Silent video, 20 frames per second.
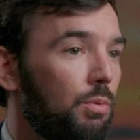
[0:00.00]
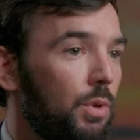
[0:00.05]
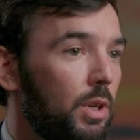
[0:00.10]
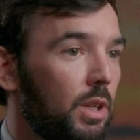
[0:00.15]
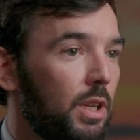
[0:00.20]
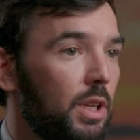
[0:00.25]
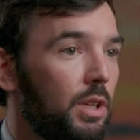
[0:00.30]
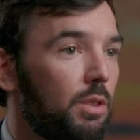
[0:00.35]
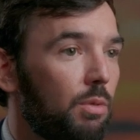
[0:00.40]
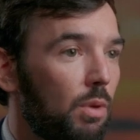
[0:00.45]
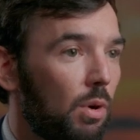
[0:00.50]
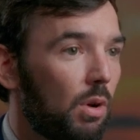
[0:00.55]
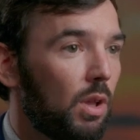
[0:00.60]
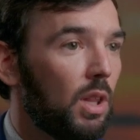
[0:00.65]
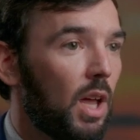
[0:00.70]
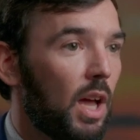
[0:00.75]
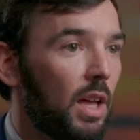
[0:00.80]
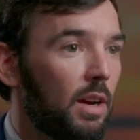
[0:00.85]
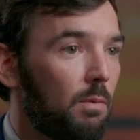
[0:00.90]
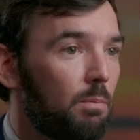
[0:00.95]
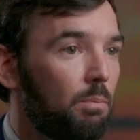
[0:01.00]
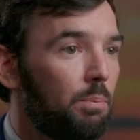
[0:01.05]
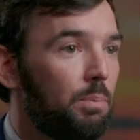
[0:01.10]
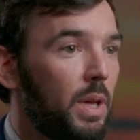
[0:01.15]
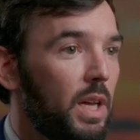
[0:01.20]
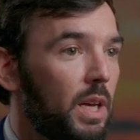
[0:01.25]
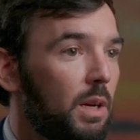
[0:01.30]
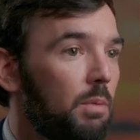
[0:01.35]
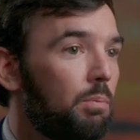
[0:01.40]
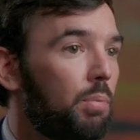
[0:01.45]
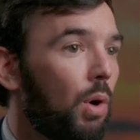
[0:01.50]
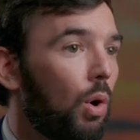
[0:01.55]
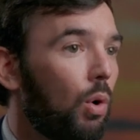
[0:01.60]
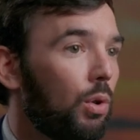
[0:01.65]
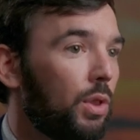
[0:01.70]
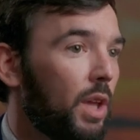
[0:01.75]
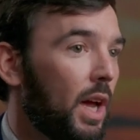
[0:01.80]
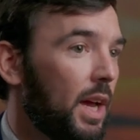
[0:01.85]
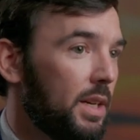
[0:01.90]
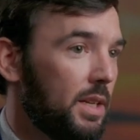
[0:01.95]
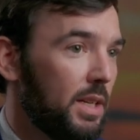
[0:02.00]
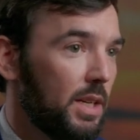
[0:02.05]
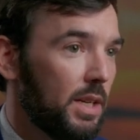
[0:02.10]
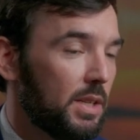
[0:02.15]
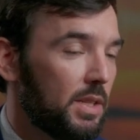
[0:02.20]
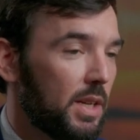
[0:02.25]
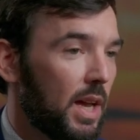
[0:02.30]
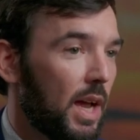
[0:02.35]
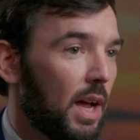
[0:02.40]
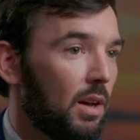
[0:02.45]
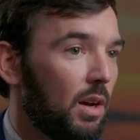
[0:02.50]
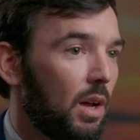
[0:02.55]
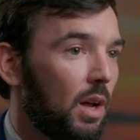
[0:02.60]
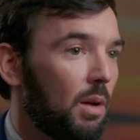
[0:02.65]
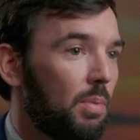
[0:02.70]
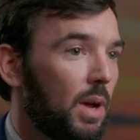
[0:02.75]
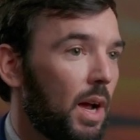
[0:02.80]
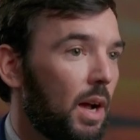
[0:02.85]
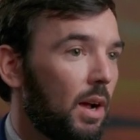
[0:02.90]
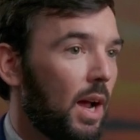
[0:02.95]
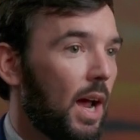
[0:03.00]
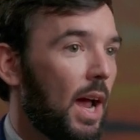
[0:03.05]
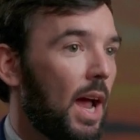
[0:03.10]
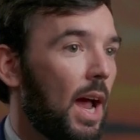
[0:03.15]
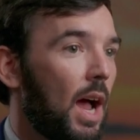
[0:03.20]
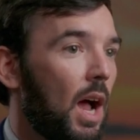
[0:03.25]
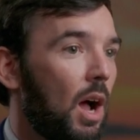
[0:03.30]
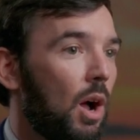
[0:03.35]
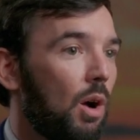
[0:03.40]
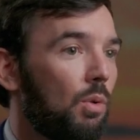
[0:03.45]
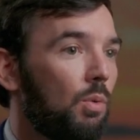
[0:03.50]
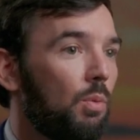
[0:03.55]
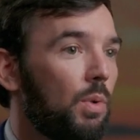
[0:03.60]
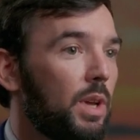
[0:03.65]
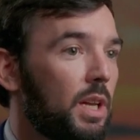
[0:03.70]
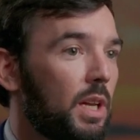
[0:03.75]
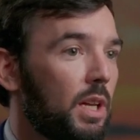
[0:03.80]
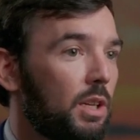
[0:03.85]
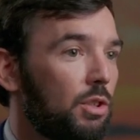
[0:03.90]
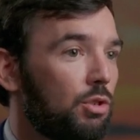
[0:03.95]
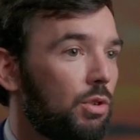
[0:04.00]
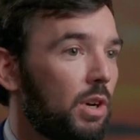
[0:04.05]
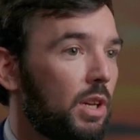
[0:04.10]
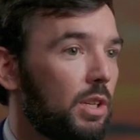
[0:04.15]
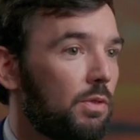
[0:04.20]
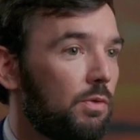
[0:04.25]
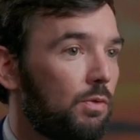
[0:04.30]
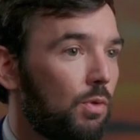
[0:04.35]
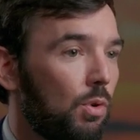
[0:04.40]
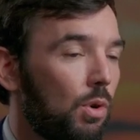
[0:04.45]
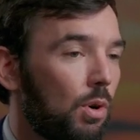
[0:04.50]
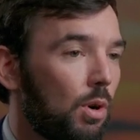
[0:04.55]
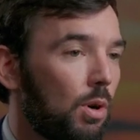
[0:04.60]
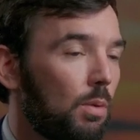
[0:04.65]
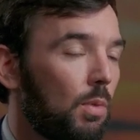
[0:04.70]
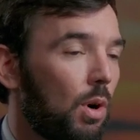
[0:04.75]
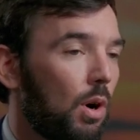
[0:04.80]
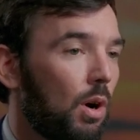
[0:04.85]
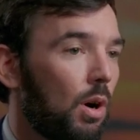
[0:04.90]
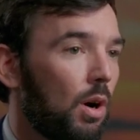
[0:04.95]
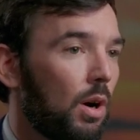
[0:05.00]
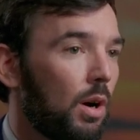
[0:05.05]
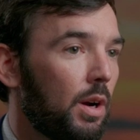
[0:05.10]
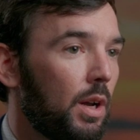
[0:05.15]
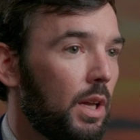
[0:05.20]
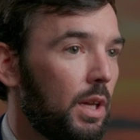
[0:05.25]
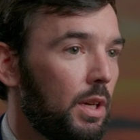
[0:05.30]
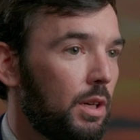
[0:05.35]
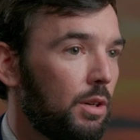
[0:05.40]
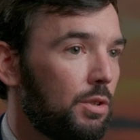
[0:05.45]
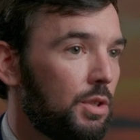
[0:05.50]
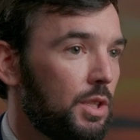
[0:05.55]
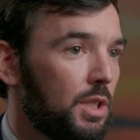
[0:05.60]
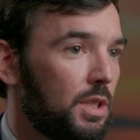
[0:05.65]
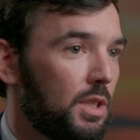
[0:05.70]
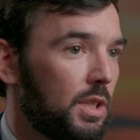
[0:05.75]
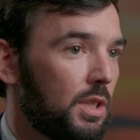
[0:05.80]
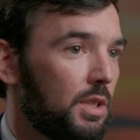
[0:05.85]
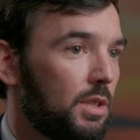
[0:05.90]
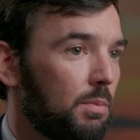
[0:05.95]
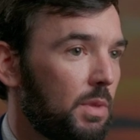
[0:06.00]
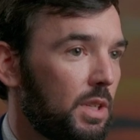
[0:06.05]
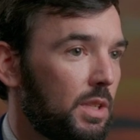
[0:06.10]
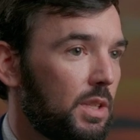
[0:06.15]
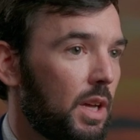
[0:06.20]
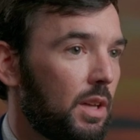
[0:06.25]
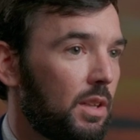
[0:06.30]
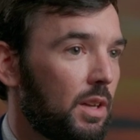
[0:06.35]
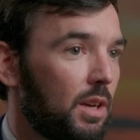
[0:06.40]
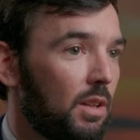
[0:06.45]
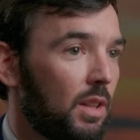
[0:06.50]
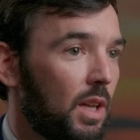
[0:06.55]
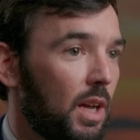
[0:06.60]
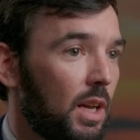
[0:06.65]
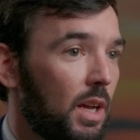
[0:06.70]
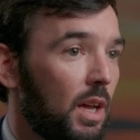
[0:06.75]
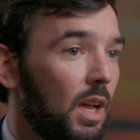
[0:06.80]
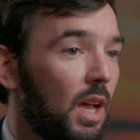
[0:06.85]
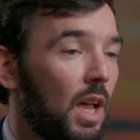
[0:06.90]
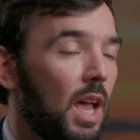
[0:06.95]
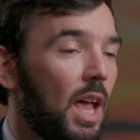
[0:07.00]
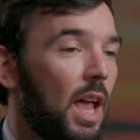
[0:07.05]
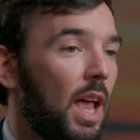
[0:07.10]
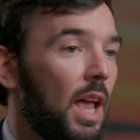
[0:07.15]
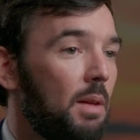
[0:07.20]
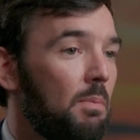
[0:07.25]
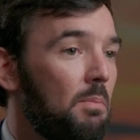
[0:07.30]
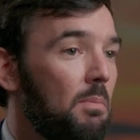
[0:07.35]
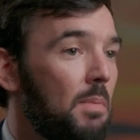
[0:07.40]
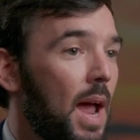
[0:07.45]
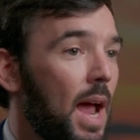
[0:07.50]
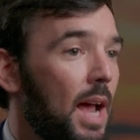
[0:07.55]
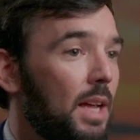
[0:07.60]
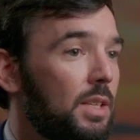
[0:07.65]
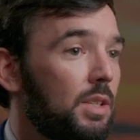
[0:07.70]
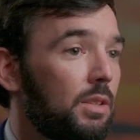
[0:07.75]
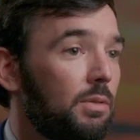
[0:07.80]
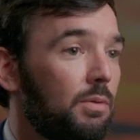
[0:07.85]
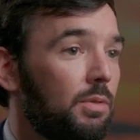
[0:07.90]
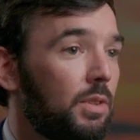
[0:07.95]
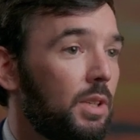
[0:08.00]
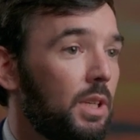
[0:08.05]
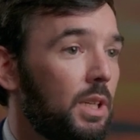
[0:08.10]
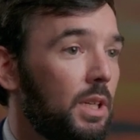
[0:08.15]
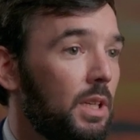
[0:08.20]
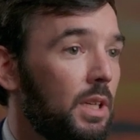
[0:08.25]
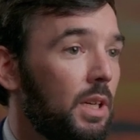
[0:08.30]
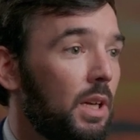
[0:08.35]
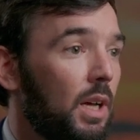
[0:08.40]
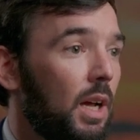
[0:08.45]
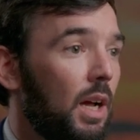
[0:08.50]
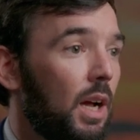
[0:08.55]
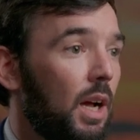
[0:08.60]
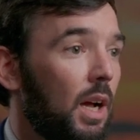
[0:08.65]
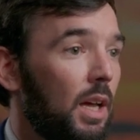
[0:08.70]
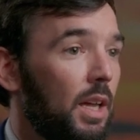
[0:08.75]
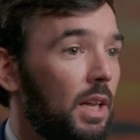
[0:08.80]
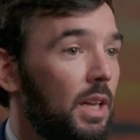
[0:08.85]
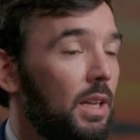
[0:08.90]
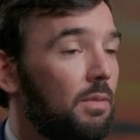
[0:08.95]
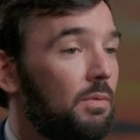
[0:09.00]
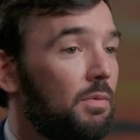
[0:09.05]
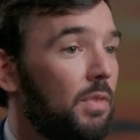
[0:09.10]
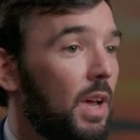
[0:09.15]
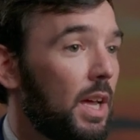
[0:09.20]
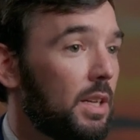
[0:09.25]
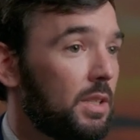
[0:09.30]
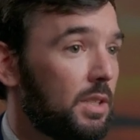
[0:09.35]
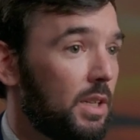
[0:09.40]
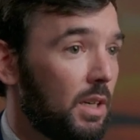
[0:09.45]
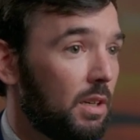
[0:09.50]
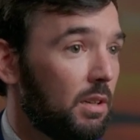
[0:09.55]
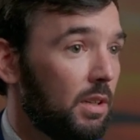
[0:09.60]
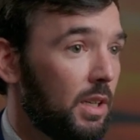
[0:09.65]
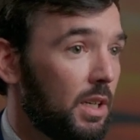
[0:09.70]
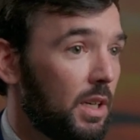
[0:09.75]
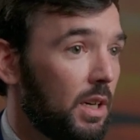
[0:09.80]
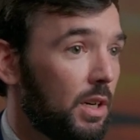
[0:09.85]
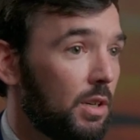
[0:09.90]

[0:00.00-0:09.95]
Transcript: really throw a lot of big, bold ideas out about how we can transform our energy system in South Carolina and massively invest in clean